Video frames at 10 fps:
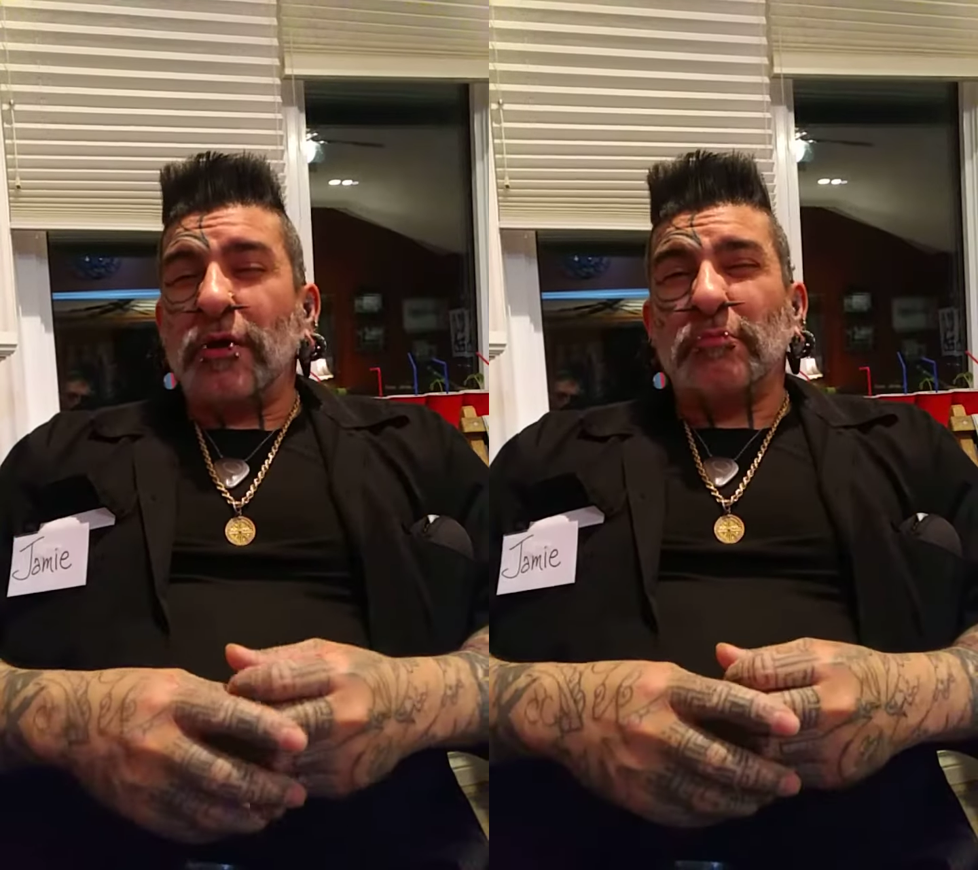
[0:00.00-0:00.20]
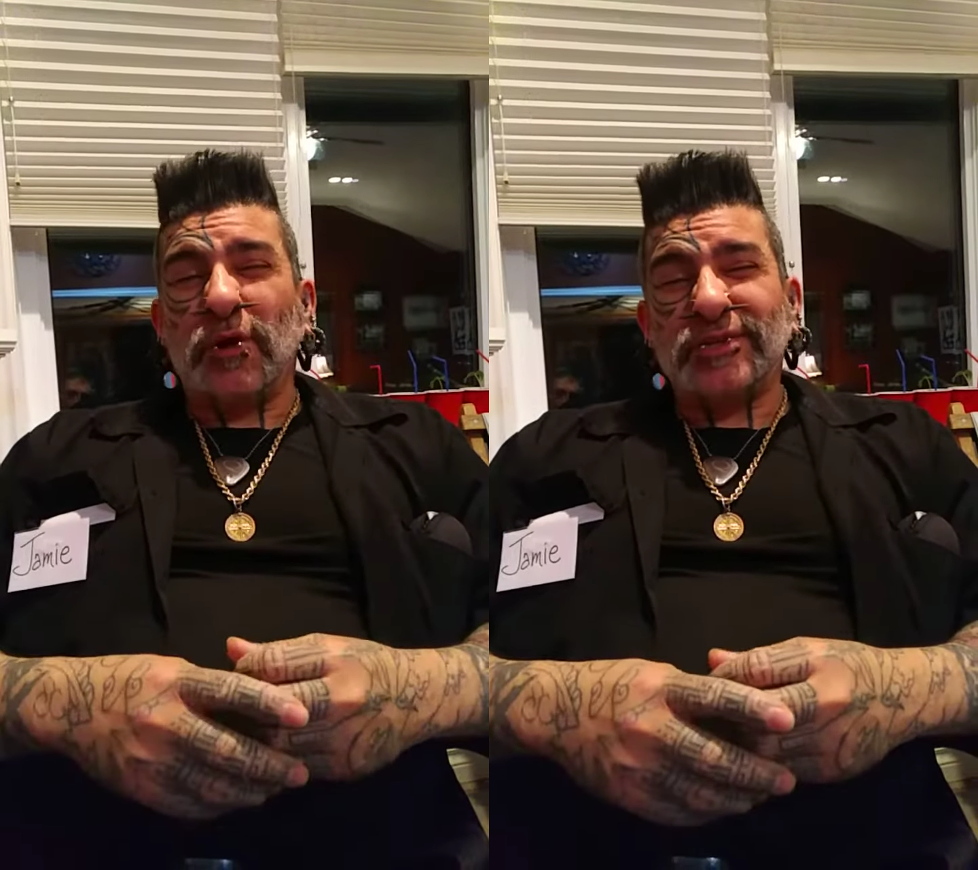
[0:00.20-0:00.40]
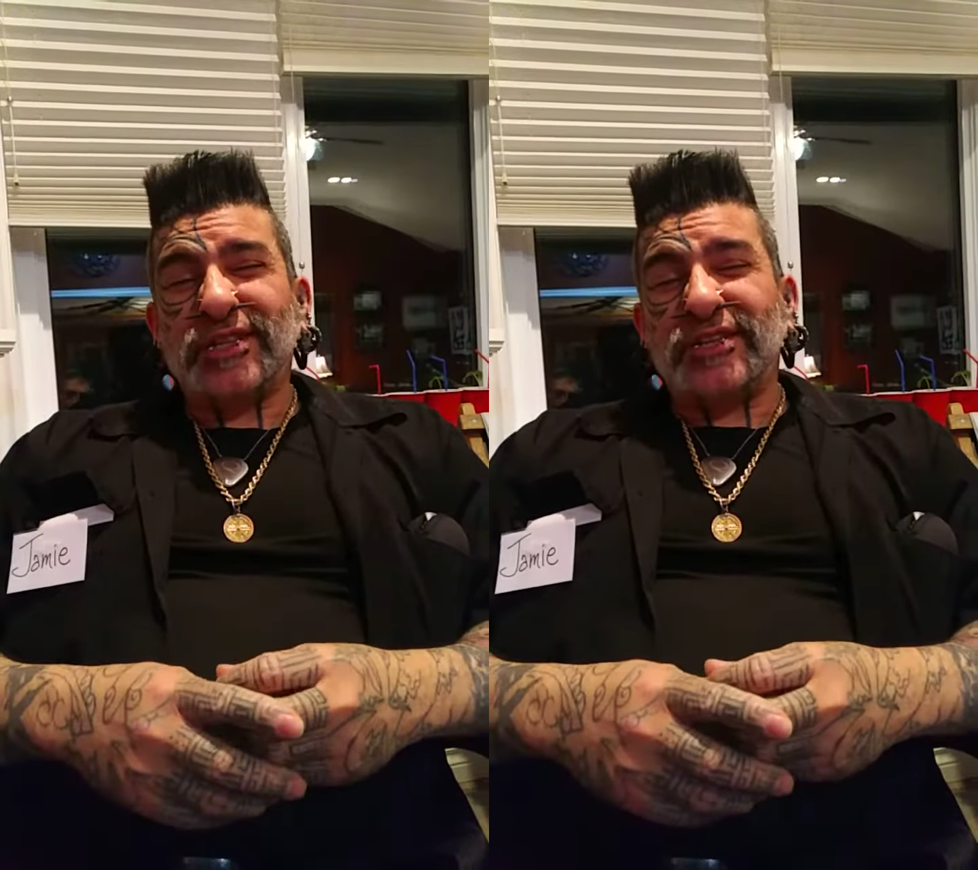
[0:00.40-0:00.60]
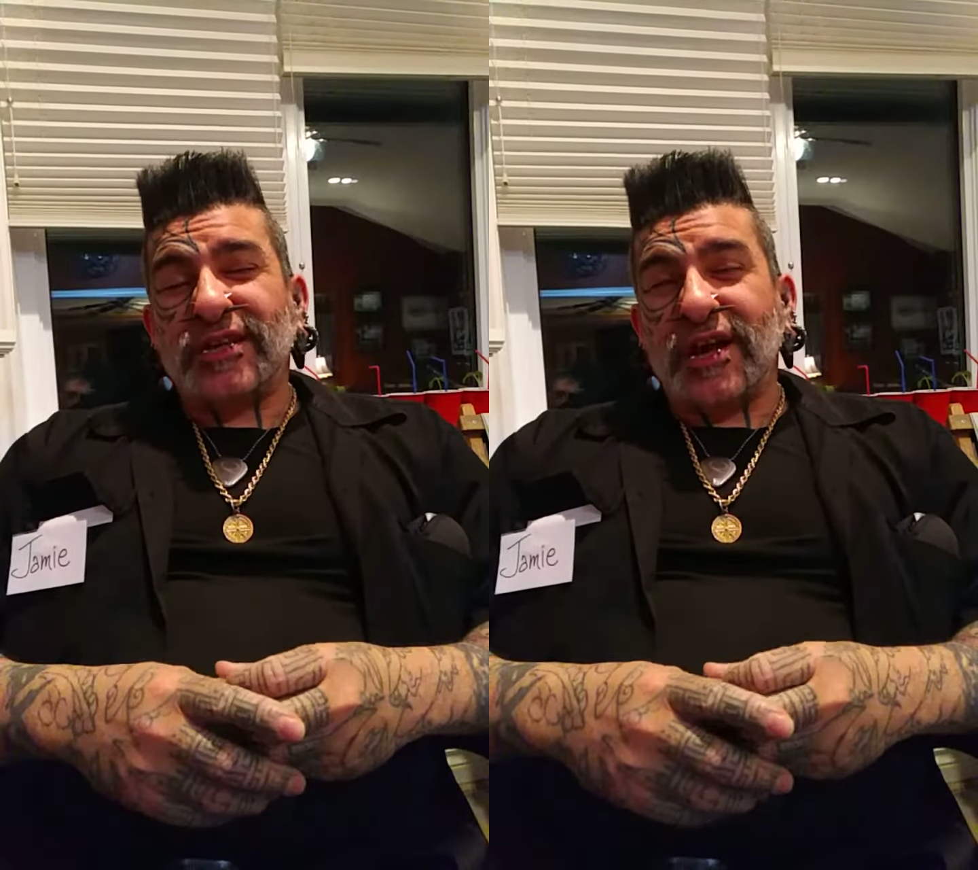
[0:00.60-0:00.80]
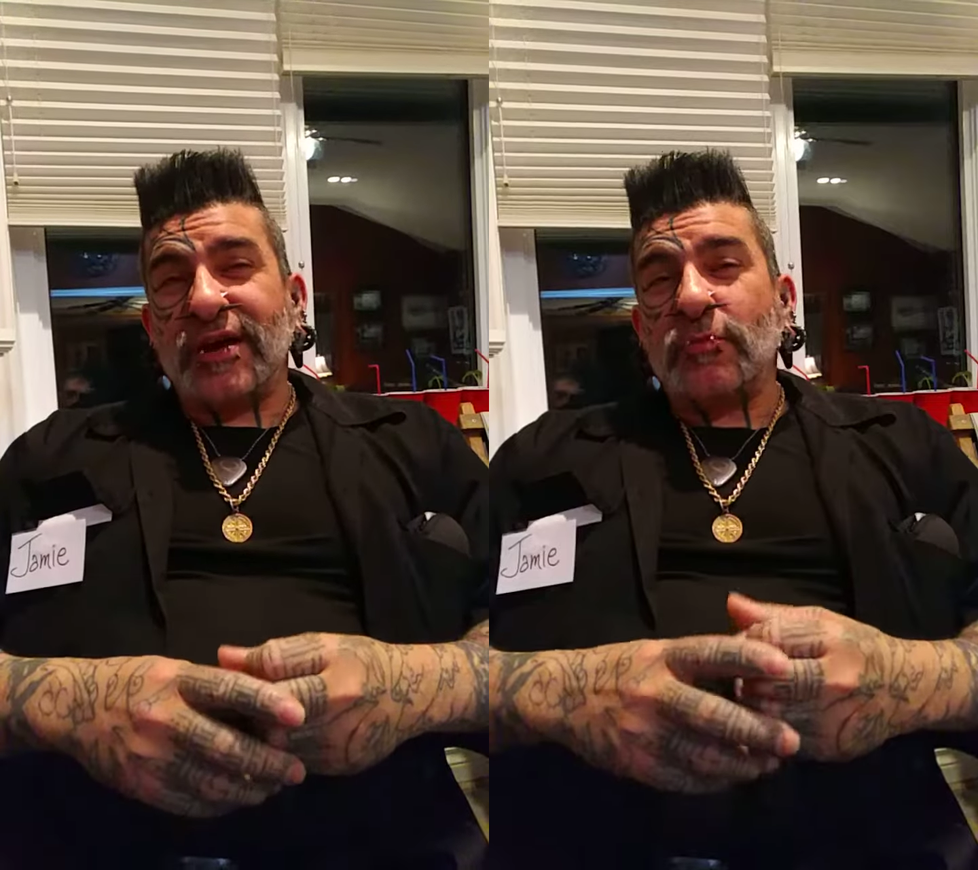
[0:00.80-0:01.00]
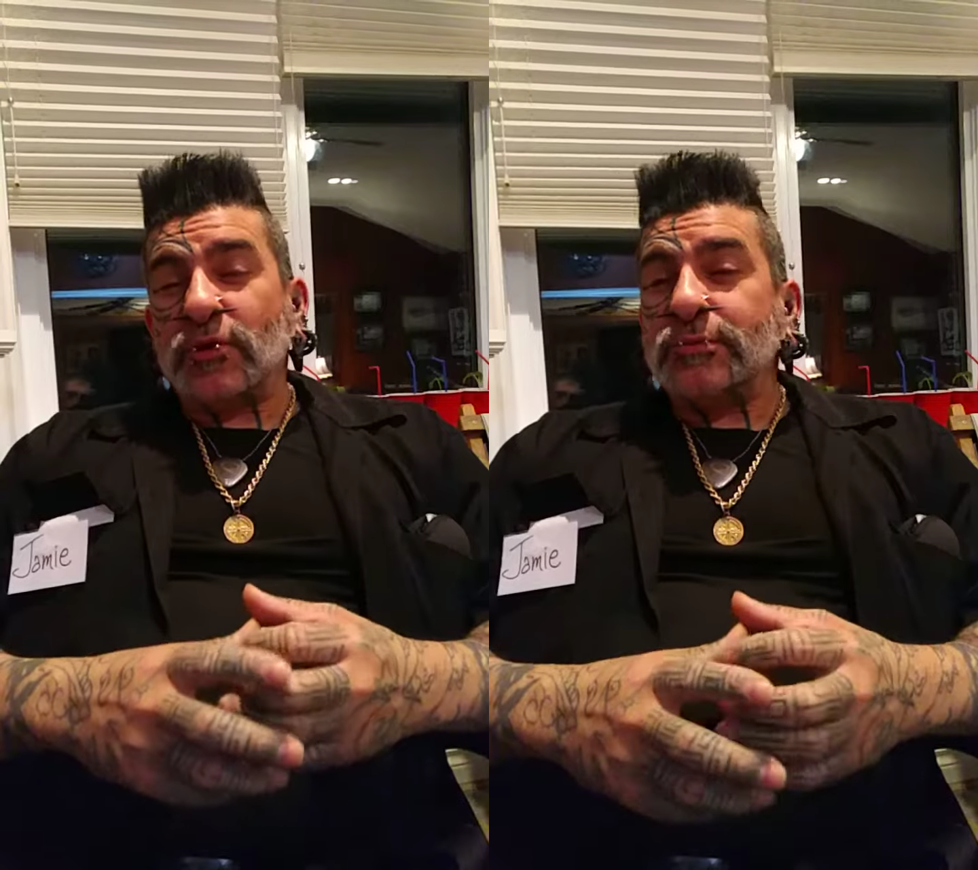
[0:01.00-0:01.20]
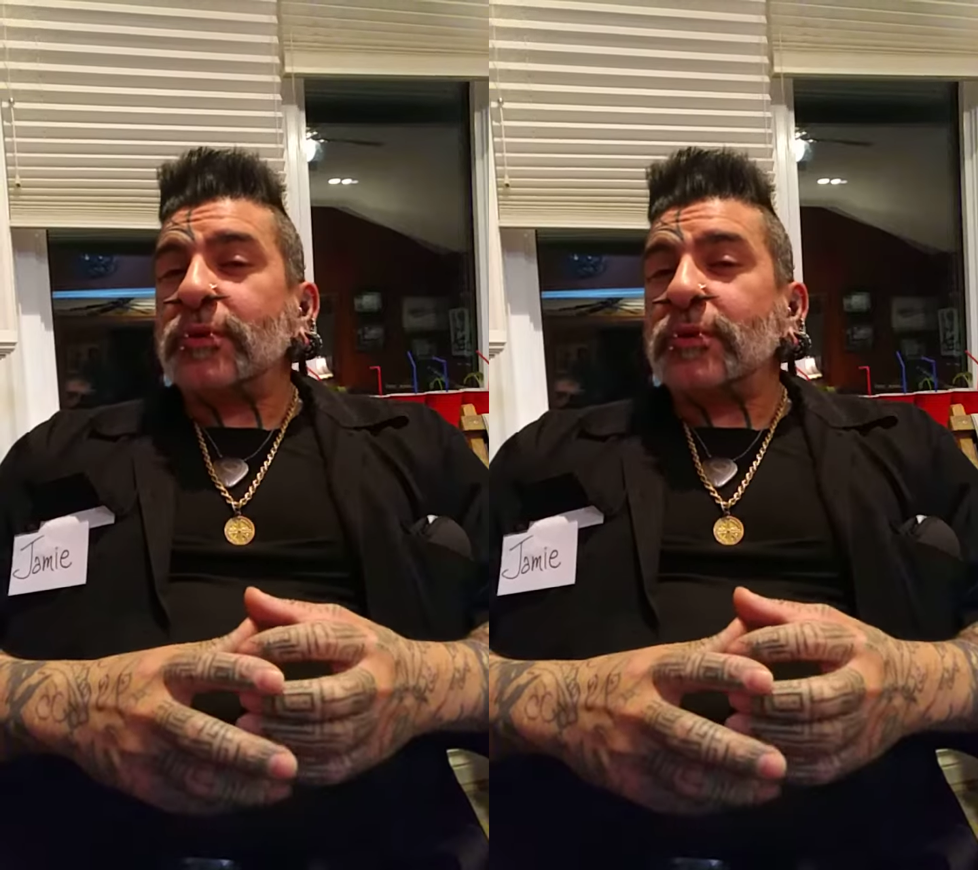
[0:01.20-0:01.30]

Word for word: Most of the time, most